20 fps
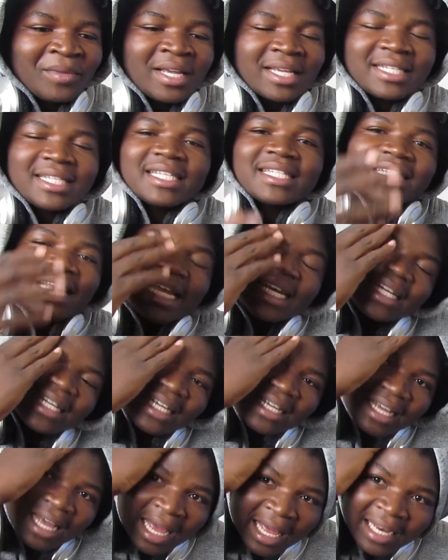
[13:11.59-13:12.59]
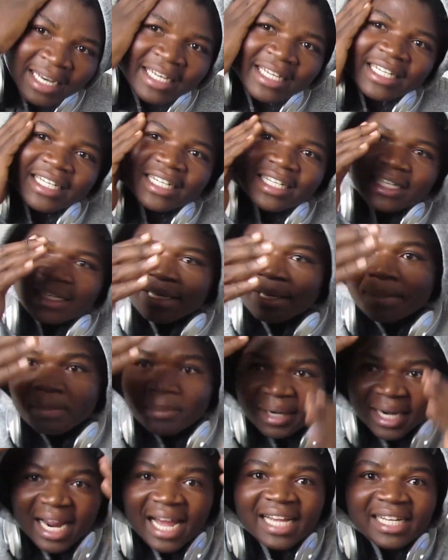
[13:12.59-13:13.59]
Caesar and the
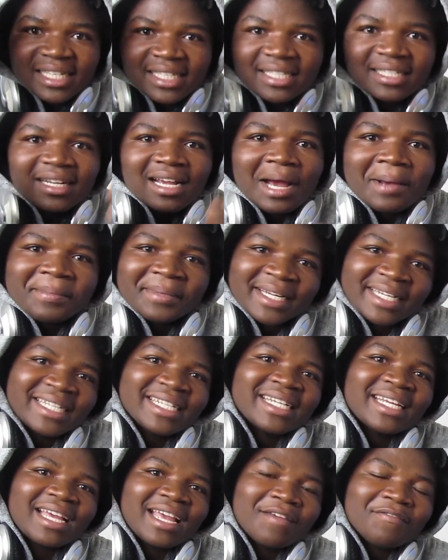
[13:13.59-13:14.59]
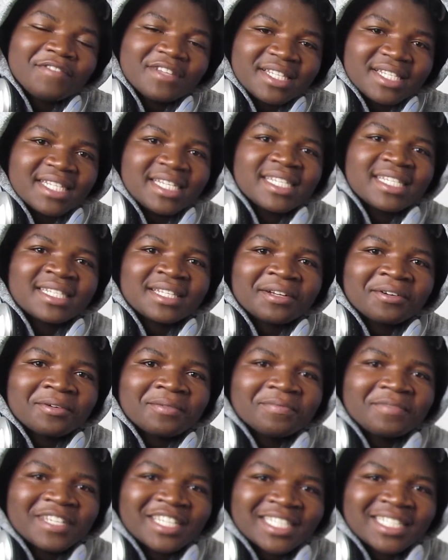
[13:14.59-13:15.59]
brush, America. If you see Caesar,
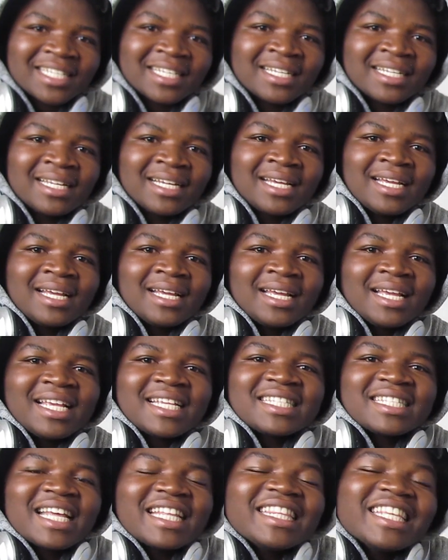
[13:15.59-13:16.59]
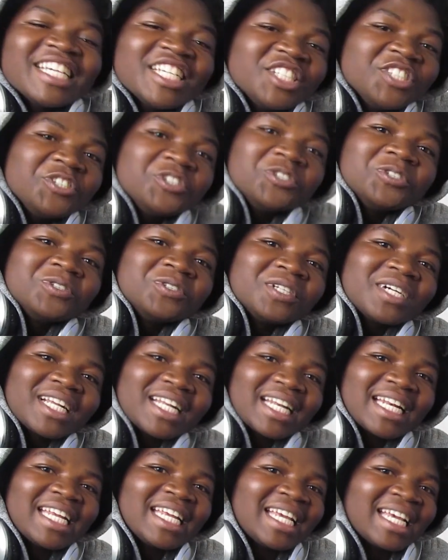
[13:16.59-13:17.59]
confessor. It's nothing
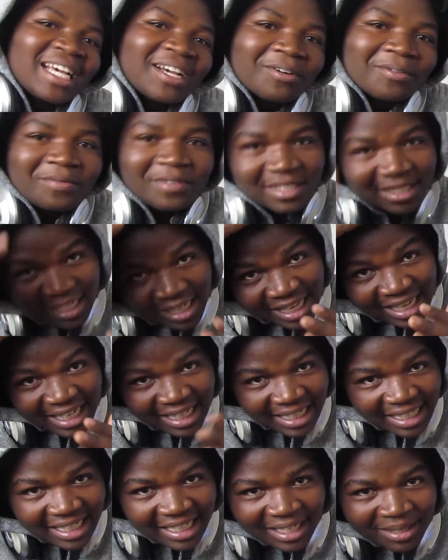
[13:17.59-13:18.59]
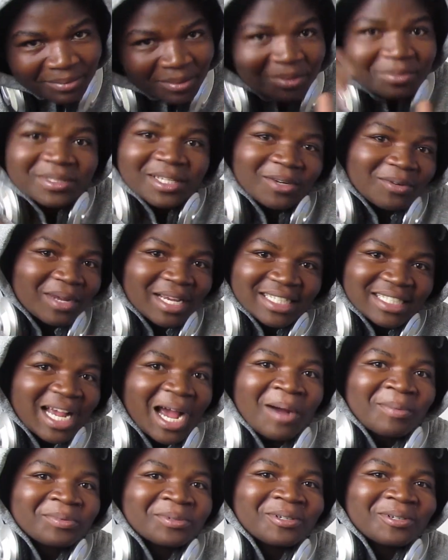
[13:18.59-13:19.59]
nuclear, confessor. It's clear, move the no
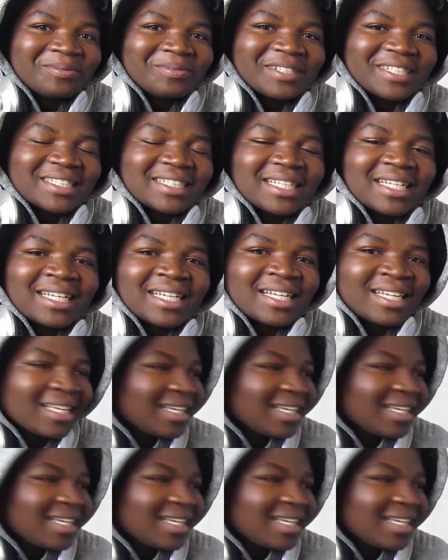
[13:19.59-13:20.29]
sharp, confessor.